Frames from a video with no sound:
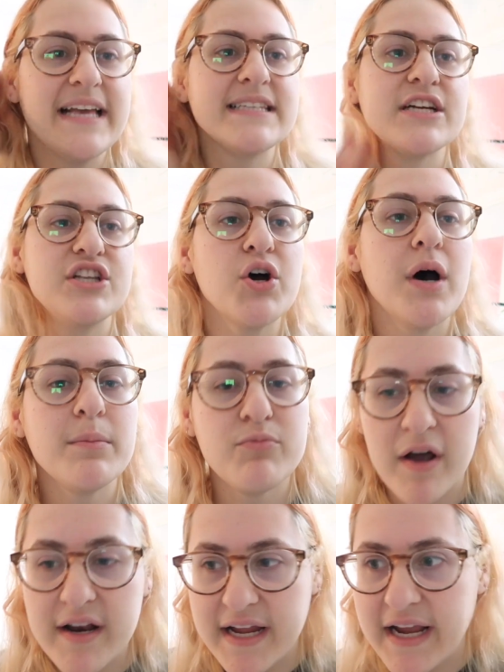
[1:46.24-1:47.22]
He's like, no,
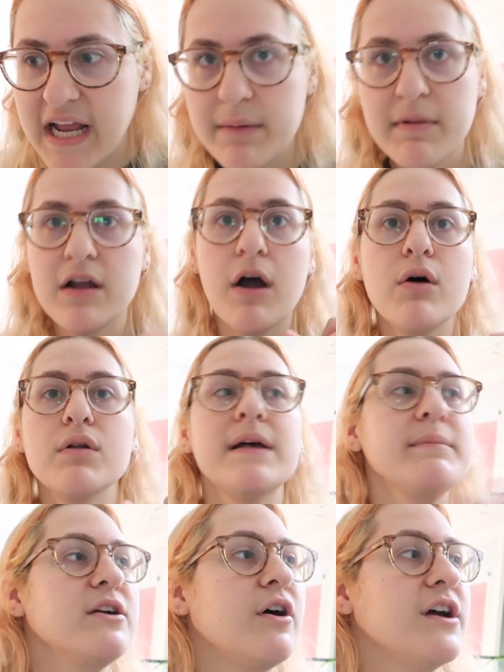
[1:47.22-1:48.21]
I'm running. And I'm like, oh,
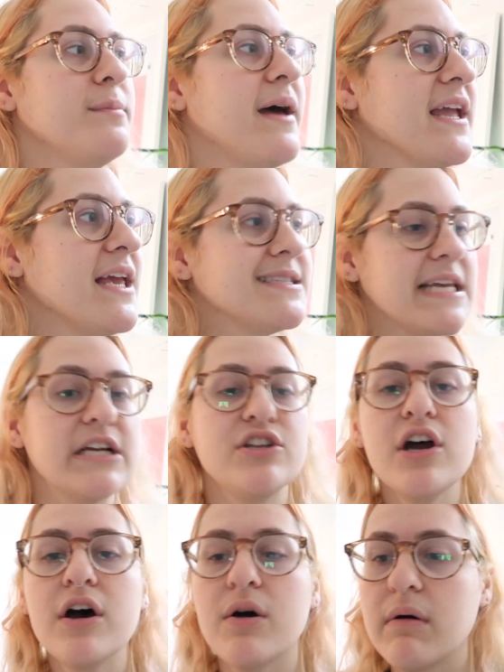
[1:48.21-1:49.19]
let me call you back. He's like,
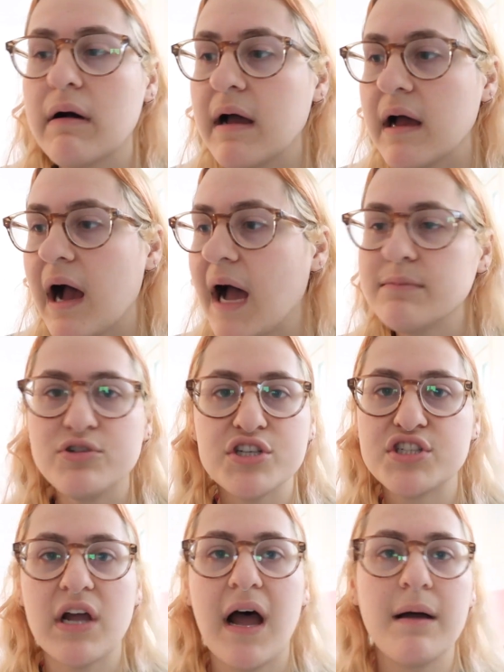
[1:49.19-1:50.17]
no,
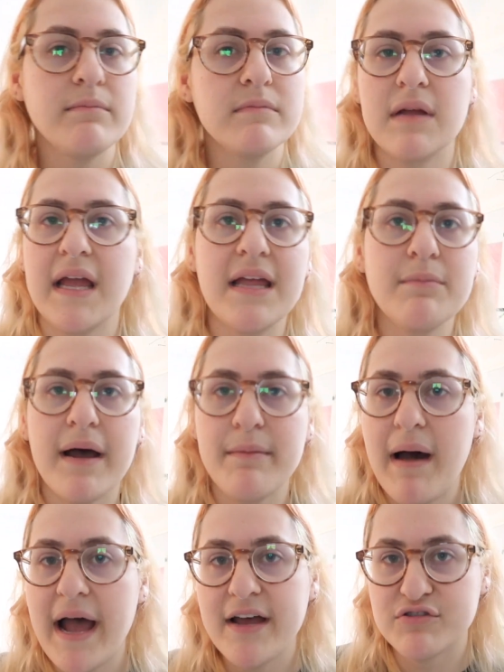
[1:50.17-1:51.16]
I'm in
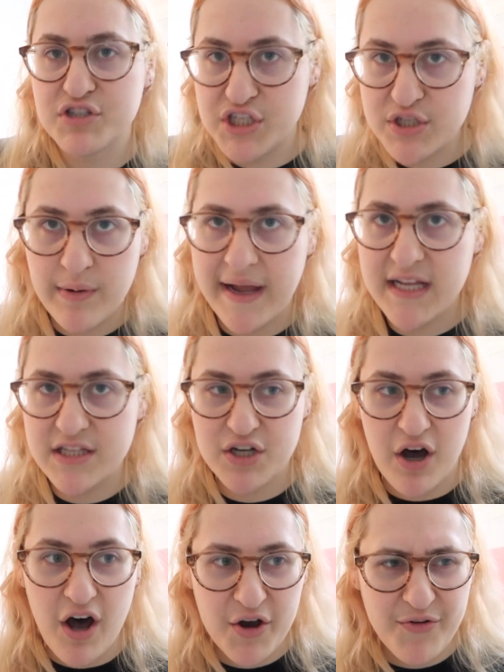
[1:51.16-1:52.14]
my mile too. I can
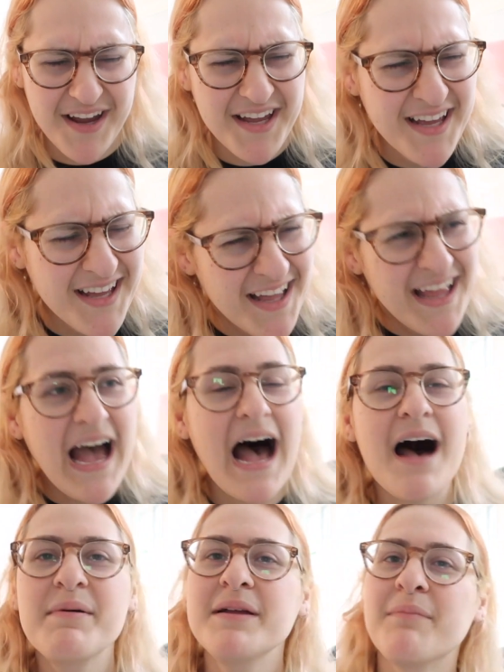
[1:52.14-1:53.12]
talk.
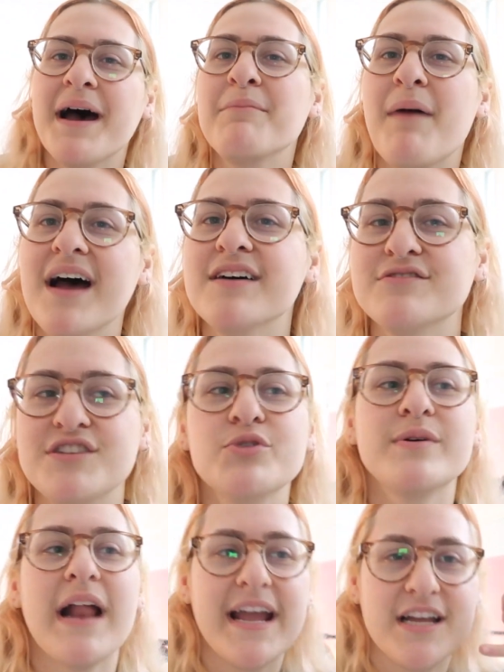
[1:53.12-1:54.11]
I'm in my mile
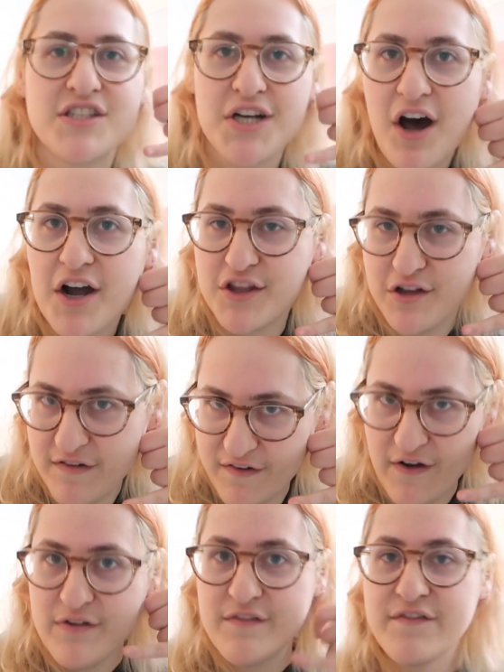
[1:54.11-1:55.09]
too, and I can talk on the
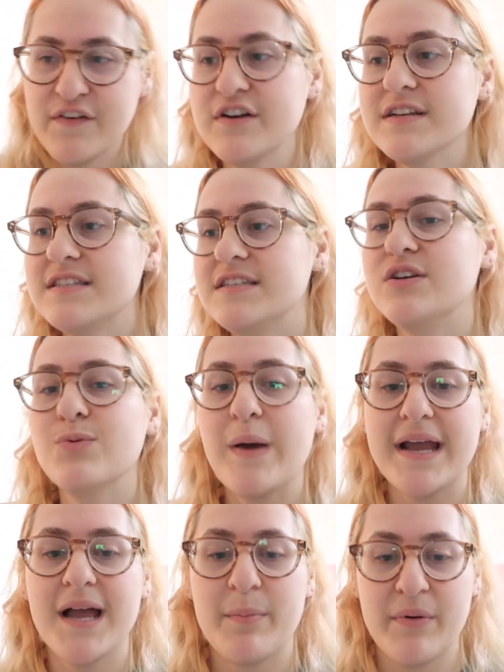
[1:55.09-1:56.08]
phone. First, you
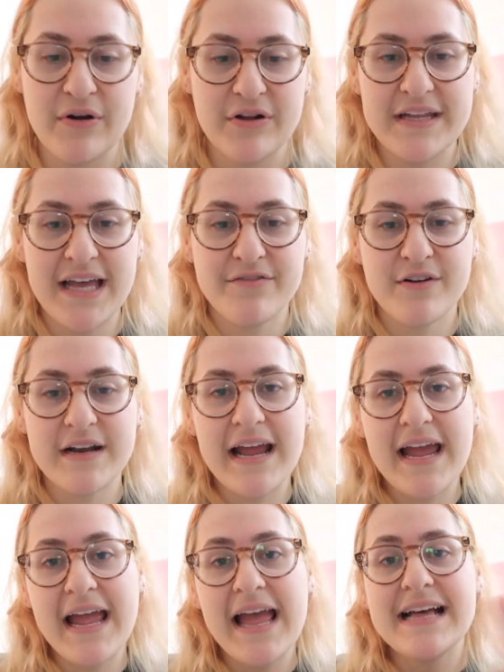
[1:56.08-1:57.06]
wake up early every
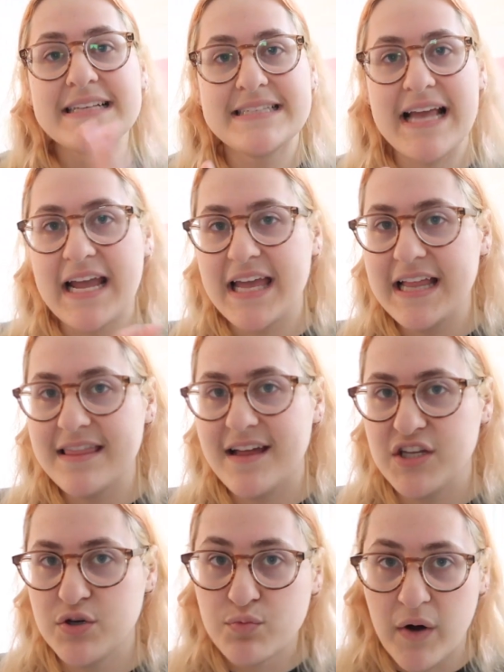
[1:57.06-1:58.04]
day. Second,
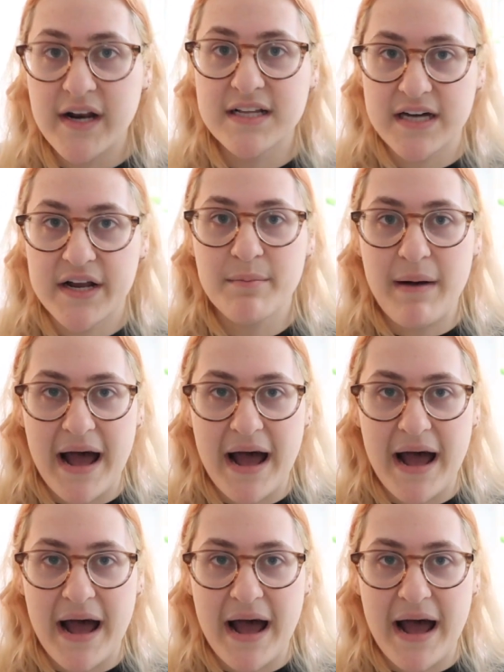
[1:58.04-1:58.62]
then you run a ton of